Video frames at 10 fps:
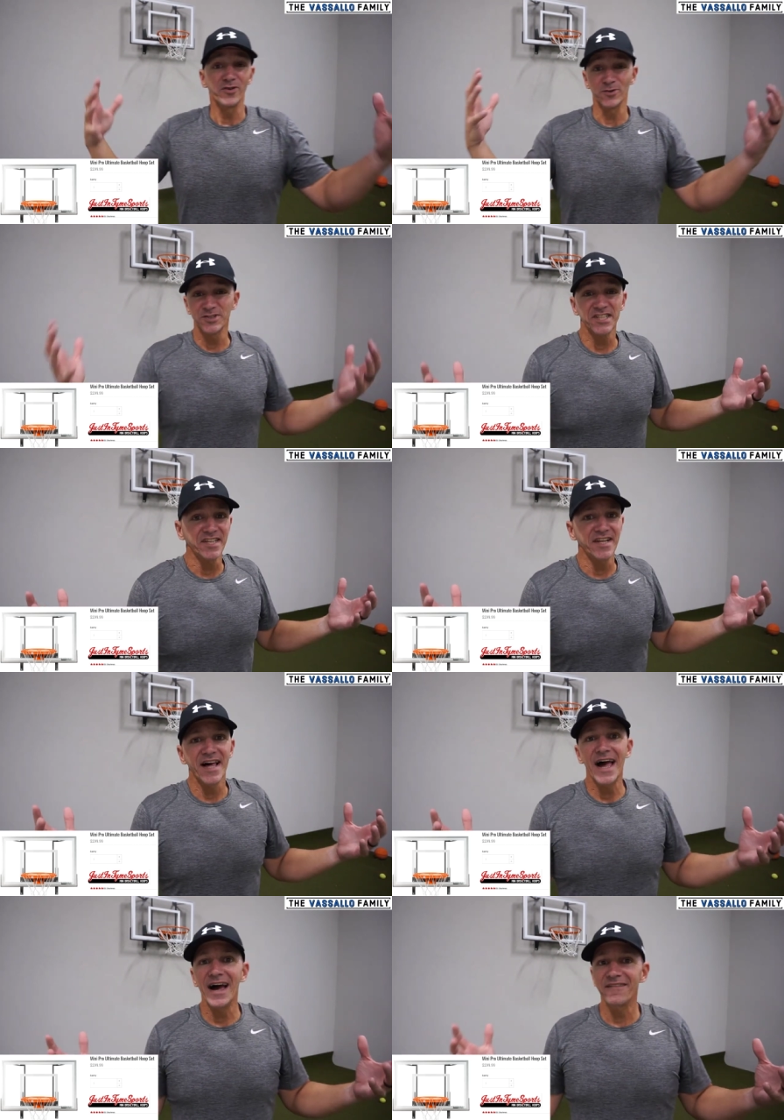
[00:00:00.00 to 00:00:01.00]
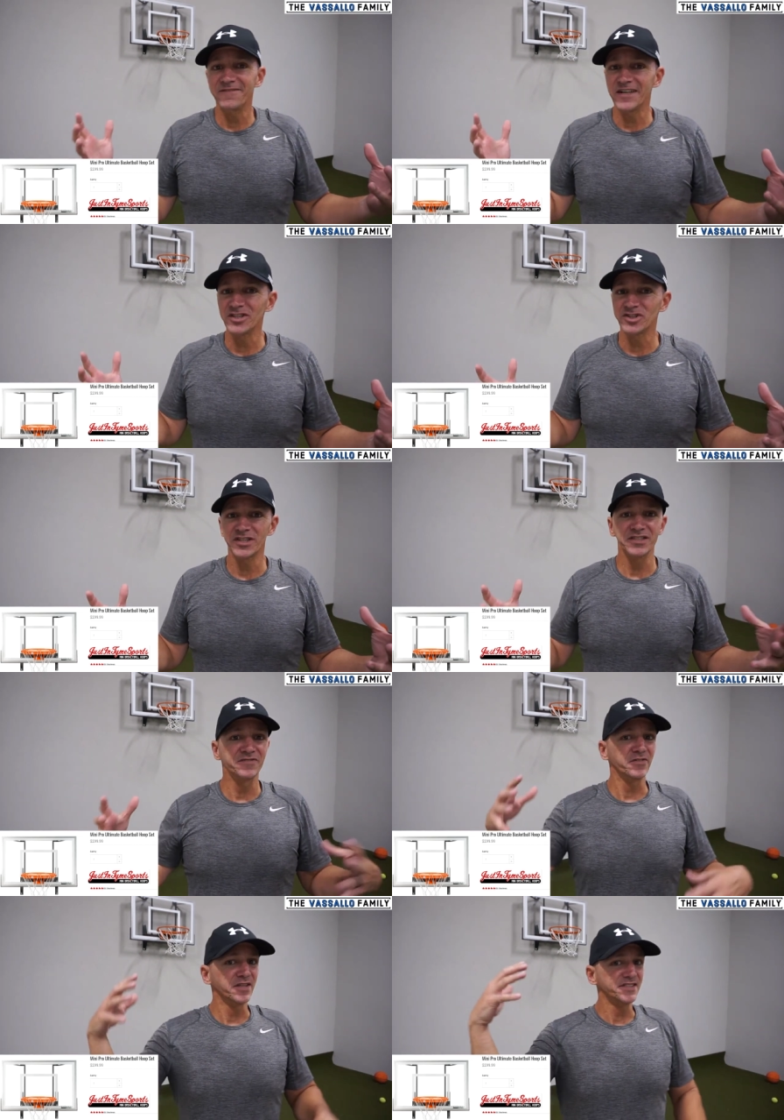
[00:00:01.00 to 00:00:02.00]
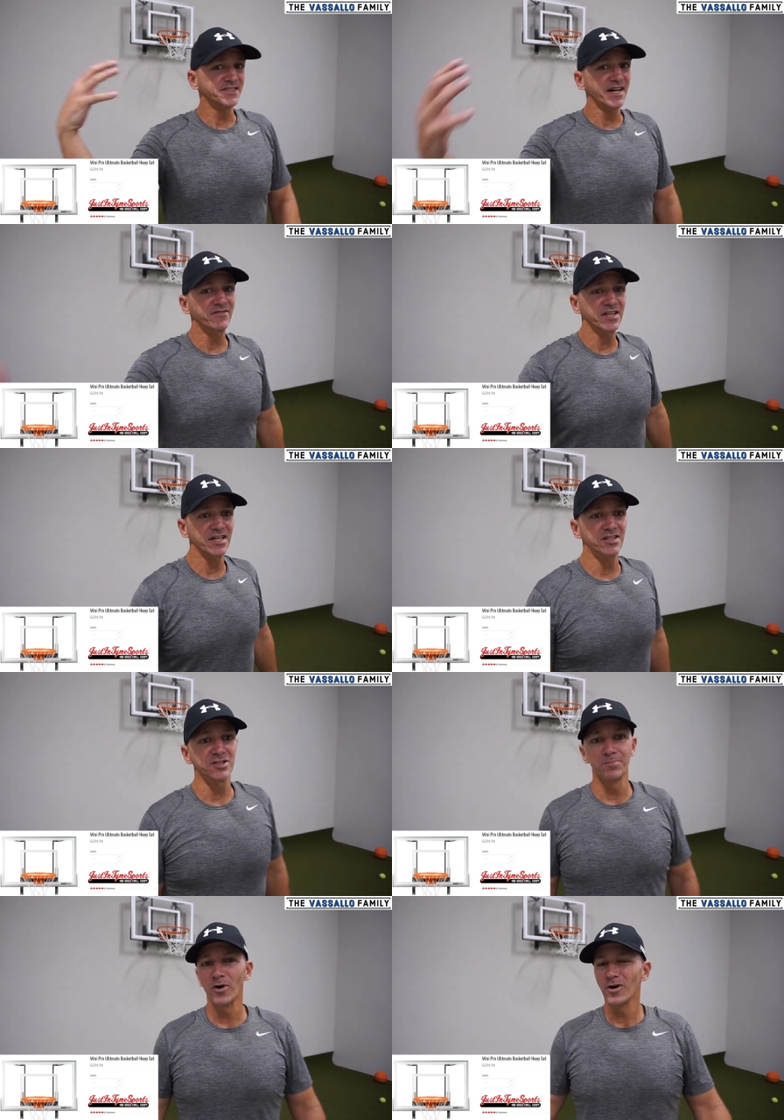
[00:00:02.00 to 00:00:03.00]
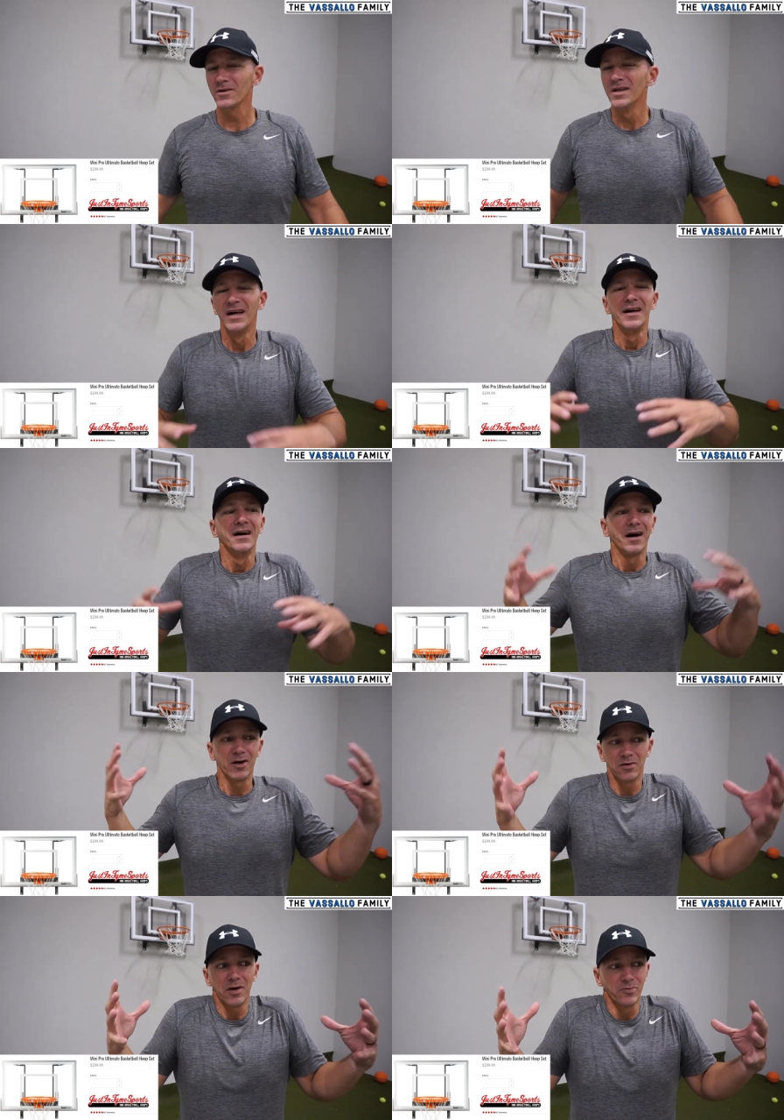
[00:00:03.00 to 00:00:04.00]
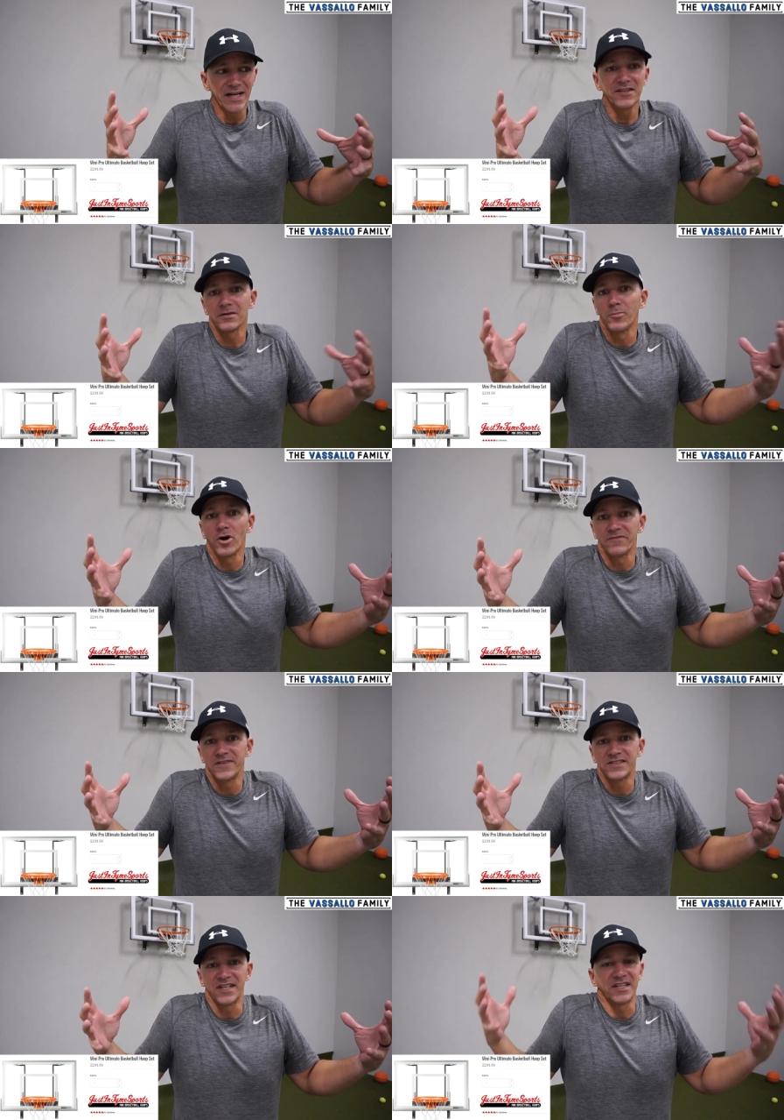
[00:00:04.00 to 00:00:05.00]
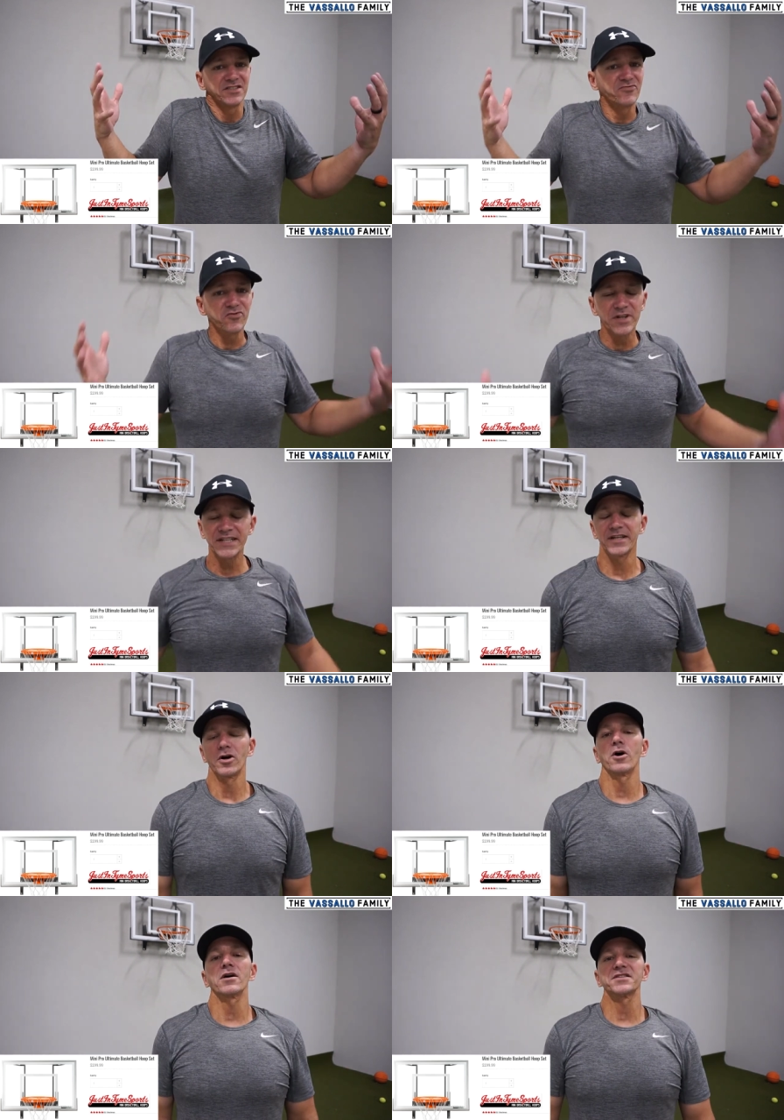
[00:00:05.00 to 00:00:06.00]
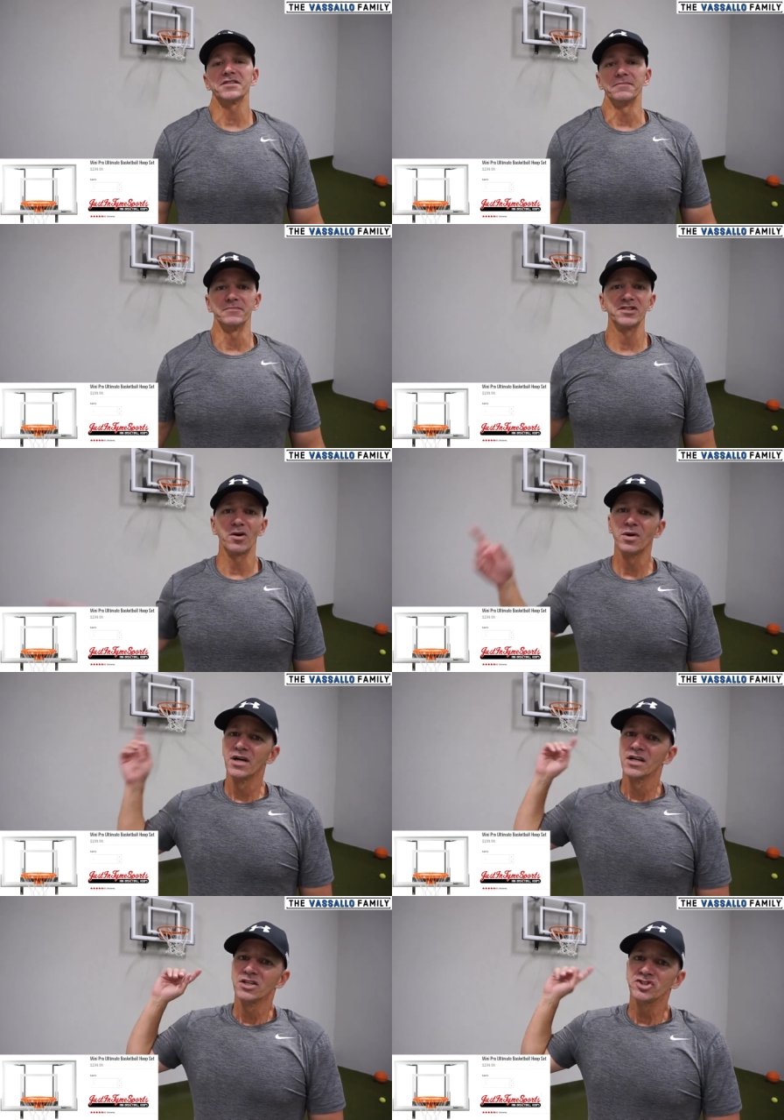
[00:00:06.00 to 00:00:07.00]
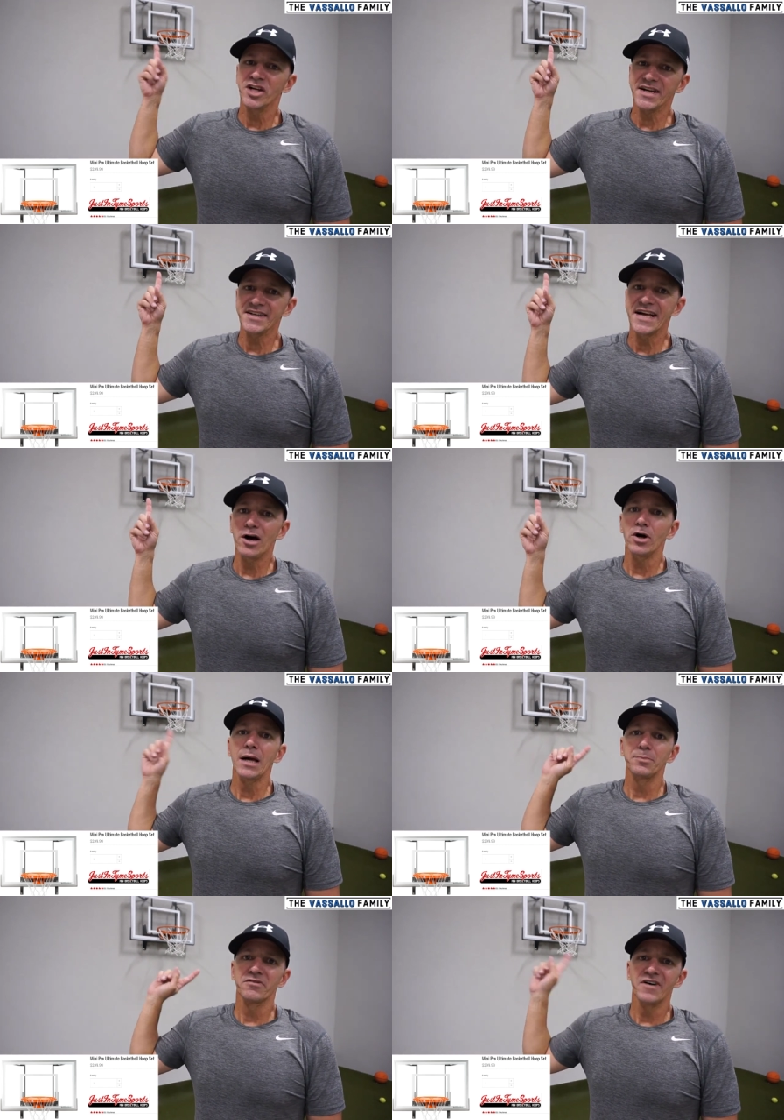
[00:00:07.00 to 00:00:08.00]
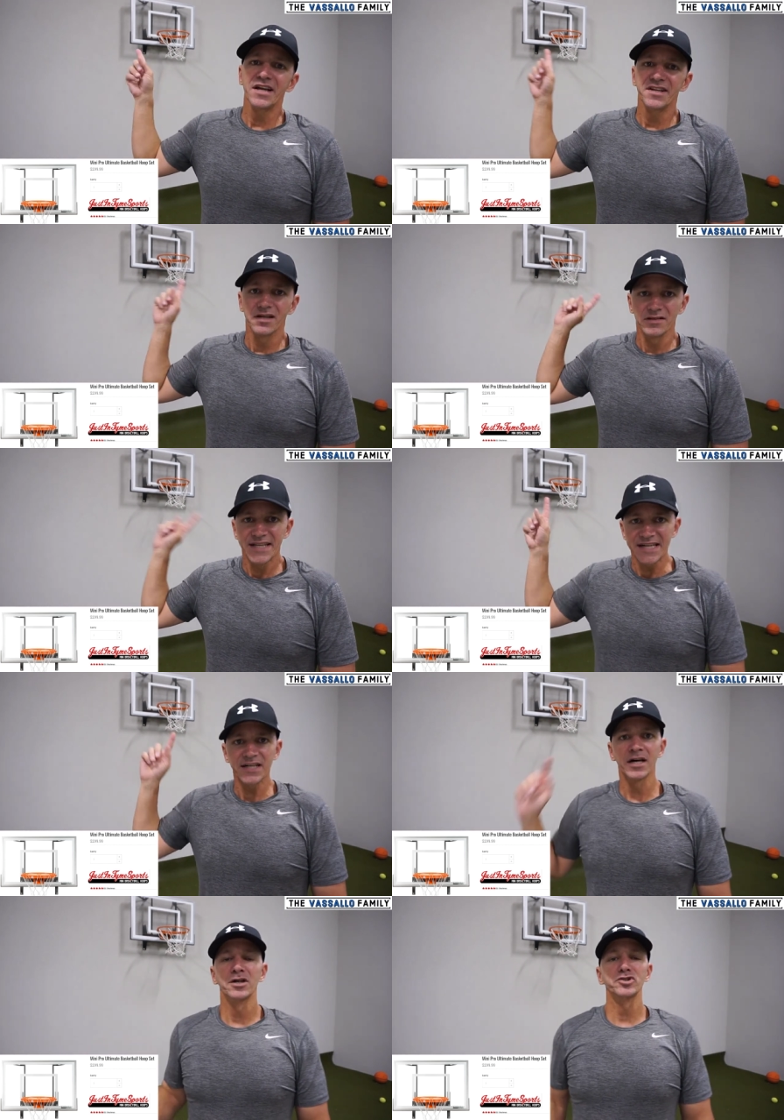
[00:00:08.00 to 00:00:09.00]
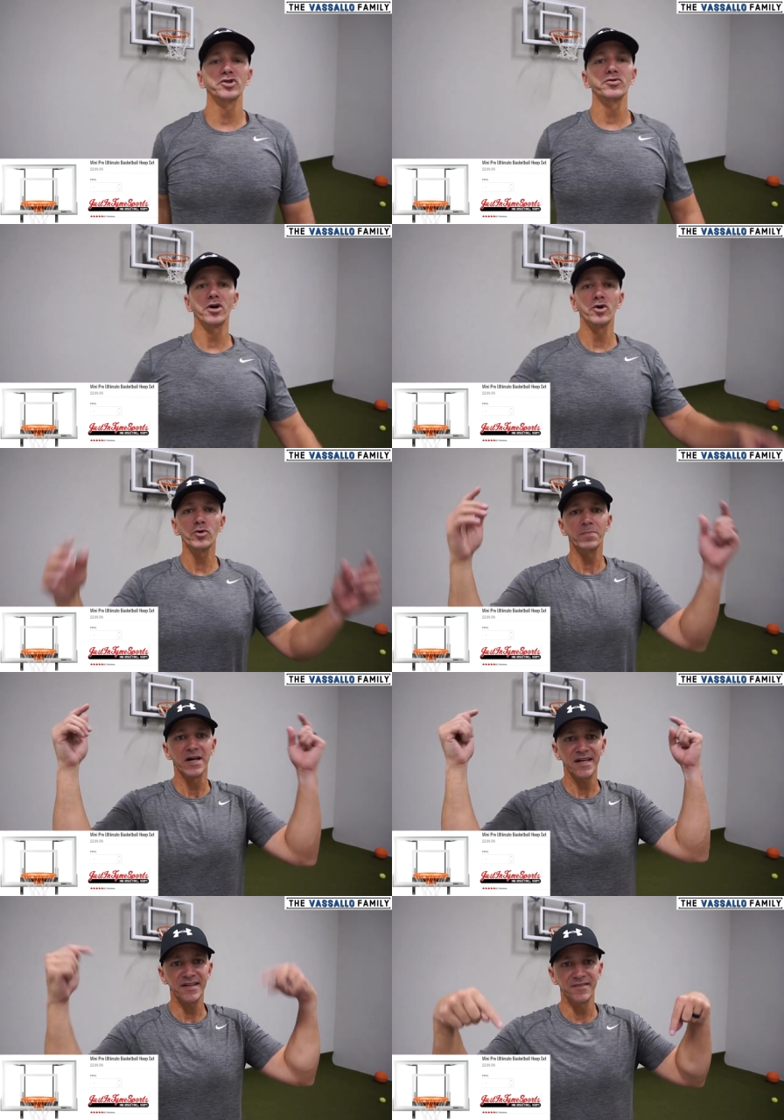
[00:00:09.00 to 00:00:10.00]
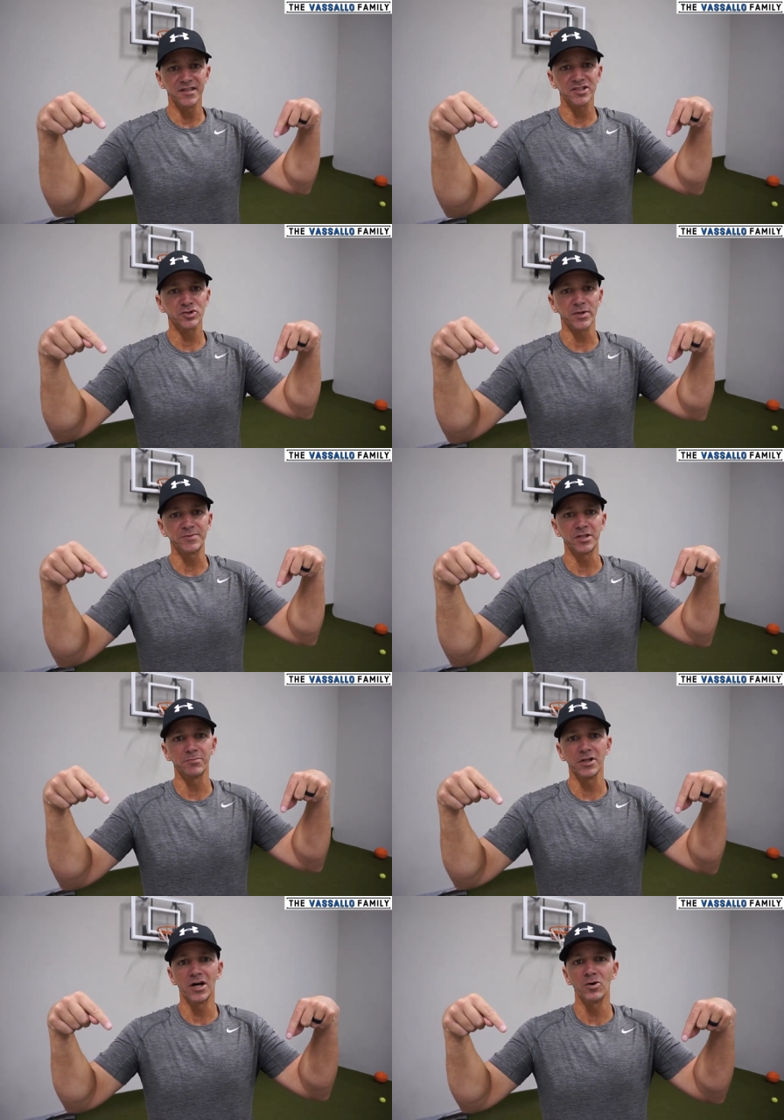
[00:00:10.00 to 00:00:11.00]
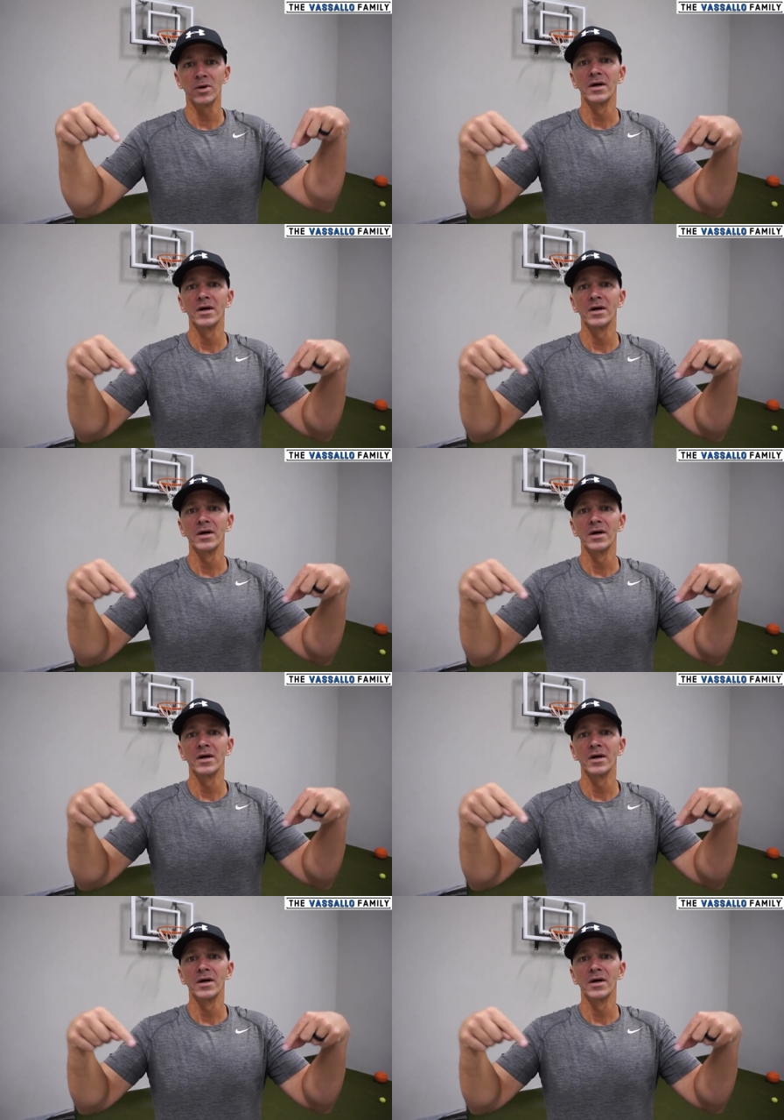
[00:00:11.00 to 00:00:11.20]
13 and a half inches for the seven inch ball. A, a regular ball fits in. It's freaking awesome. So check it out. I provided a link to the hoop in the description below.